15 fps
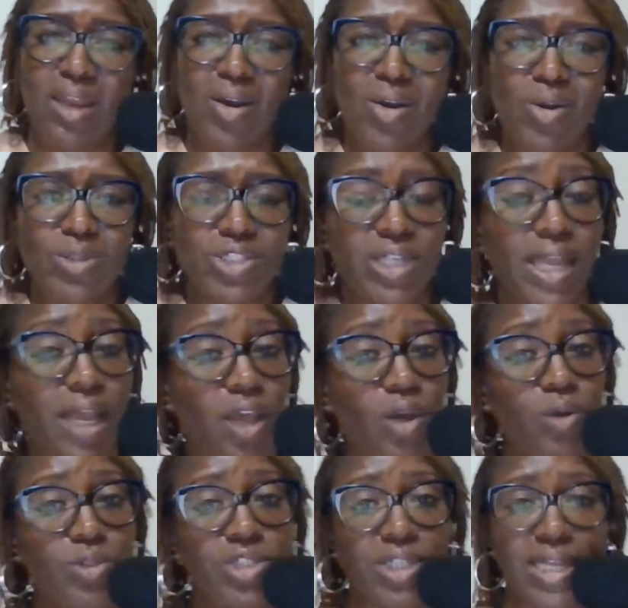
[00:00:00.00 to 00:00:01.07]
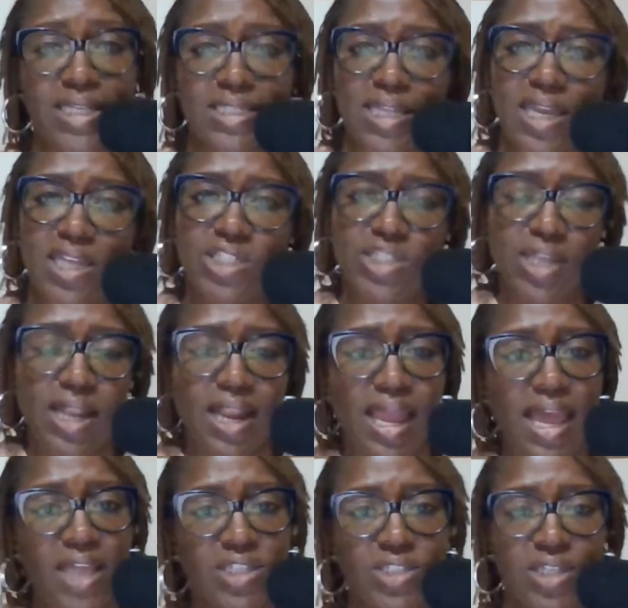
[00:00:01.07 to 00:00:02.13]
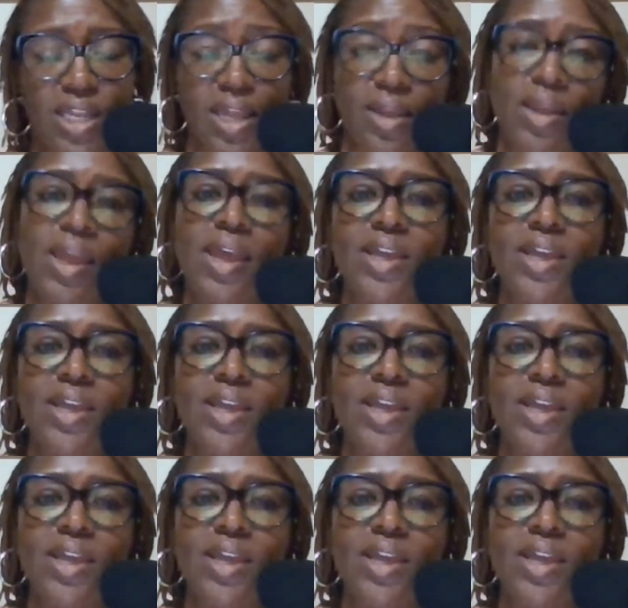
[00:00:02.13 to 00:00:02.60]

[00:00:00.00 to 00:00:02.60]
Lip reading: oh, should I go? Should I stay? Should I not? Should I?